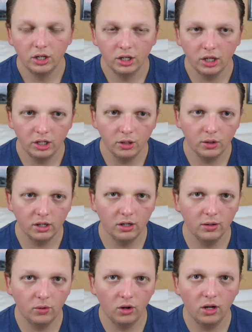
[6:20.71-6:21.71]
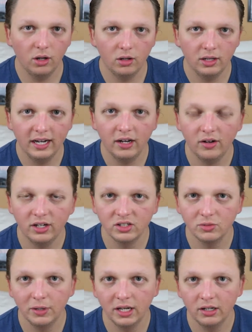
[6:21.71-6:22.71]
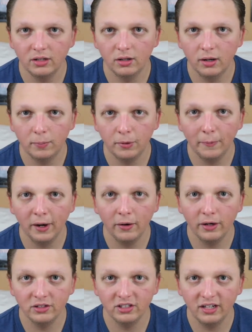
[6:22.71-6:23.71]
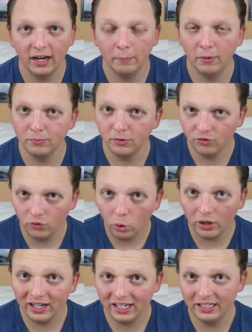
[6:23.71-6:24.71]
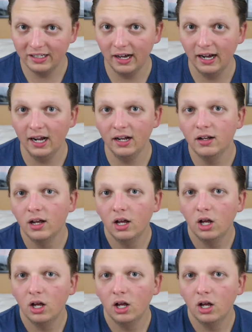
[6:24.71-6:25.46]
Yoda lay on his bed preparing to die, but before he died,